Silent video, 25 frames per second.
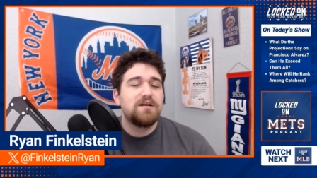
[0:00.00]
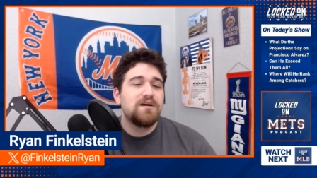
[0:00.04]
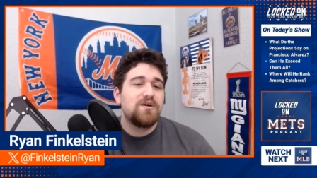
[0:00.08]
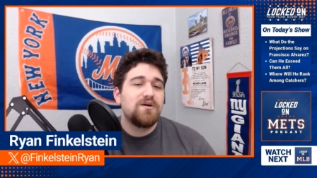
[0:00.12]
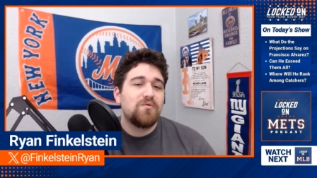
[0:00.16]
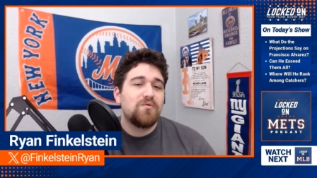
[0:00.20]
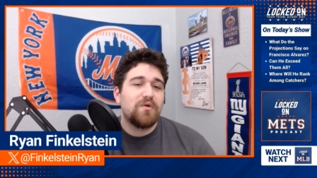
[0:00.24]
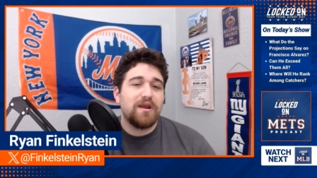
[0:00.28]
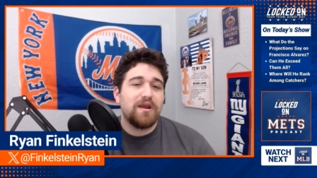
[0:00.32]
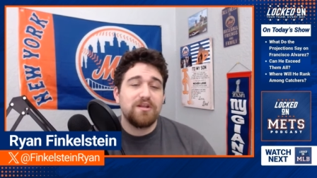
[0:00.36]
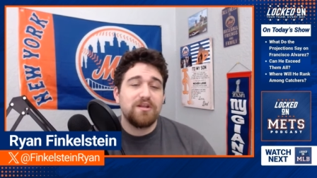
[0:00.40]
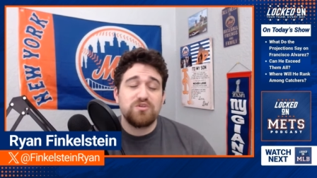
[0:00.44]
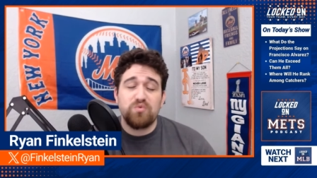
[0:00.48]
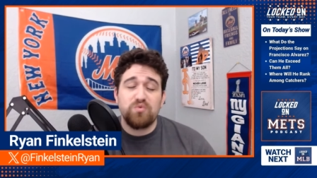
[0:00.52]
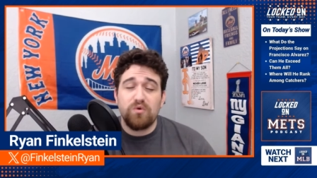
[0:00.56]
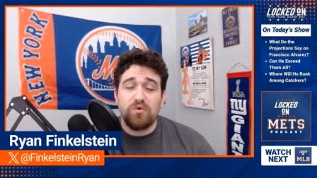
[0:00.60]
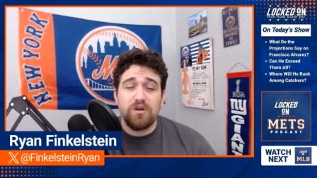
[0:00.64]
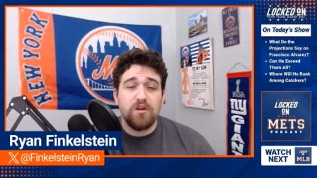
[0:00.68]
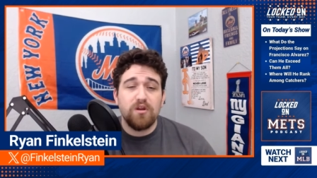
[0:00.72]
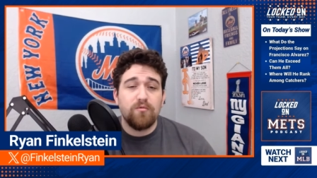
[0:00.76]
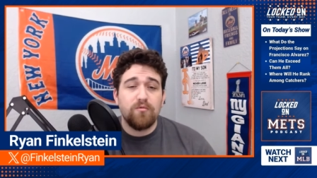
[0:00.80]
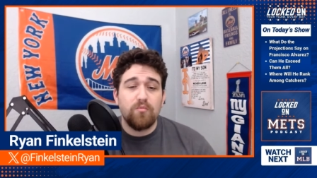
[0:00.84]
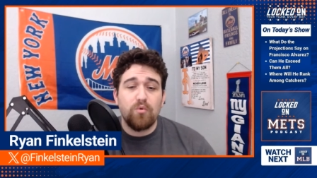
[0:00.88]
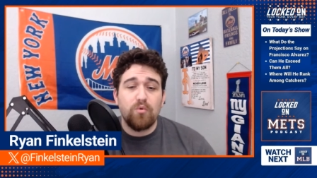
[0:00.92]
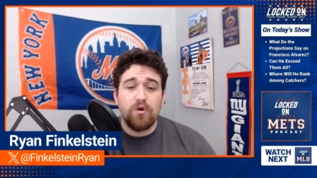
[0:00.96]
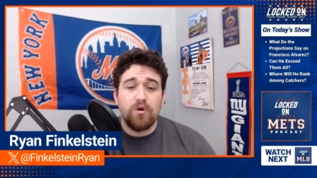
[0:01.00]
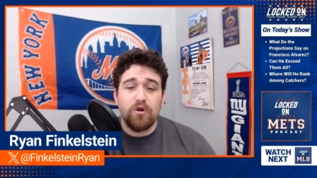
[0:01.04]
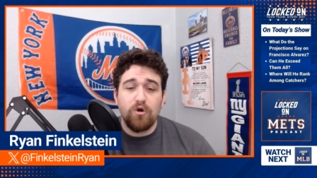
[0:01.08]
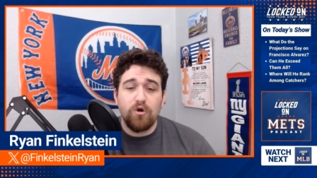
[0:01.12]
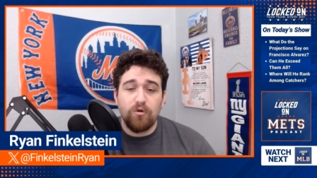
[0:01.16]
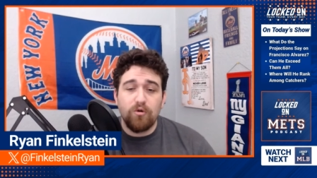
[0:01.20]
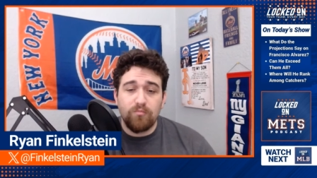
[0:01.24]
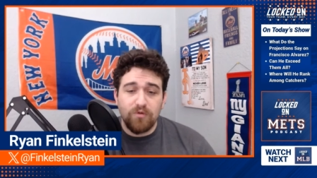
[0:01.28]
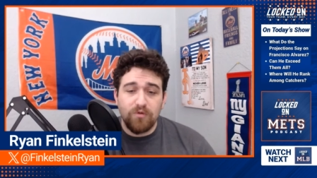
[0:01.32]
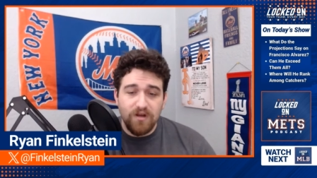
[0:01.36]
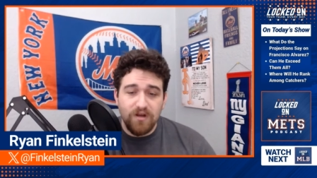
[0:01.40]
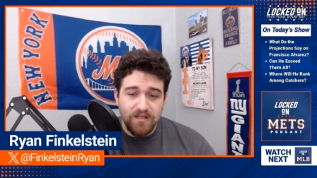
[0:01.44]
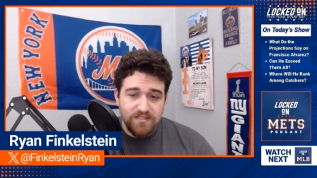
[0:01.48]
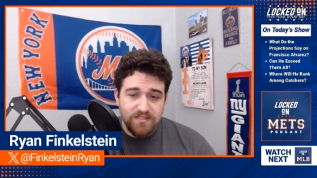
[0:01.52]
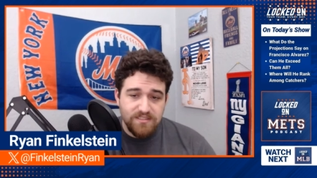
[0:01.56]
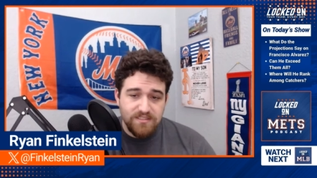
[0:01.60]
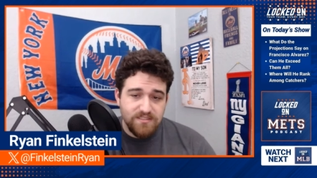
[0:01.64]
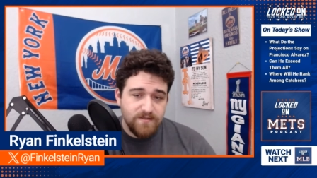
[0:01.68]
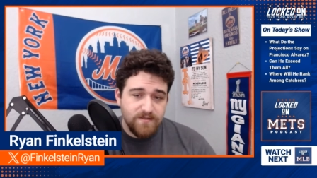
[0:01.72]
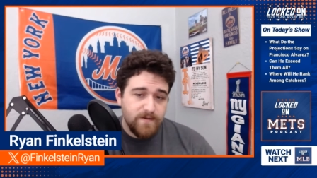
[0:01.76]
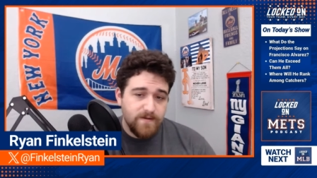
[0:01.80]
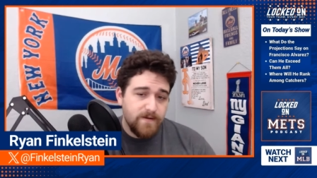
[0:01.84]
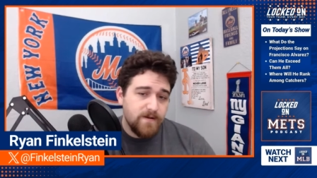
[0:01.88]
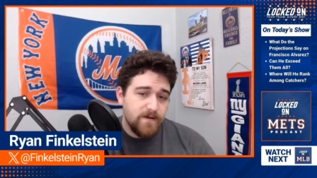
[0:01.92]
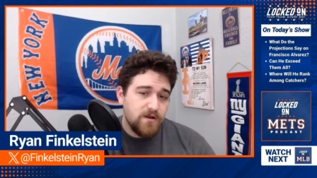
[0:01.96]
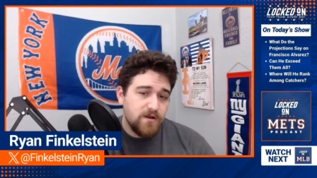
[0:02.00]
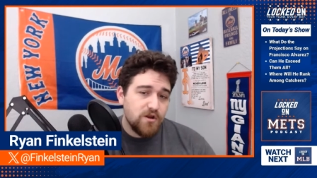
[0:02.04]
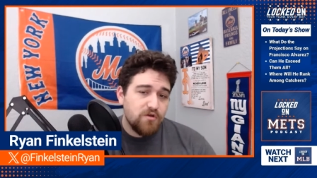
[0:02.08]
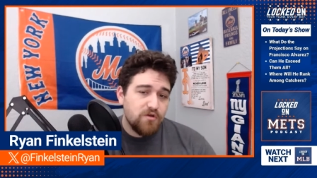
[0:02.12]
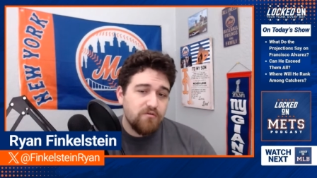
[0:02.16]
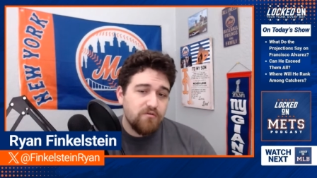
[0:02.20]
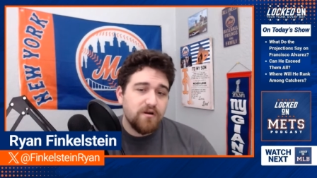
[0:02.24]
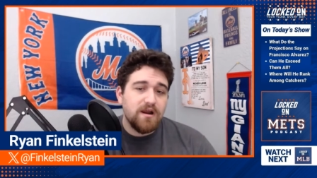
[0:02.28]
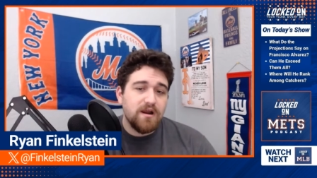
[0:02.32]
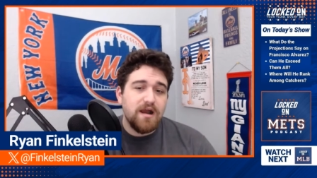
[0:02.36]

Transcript: where he had 20 or more home runs, career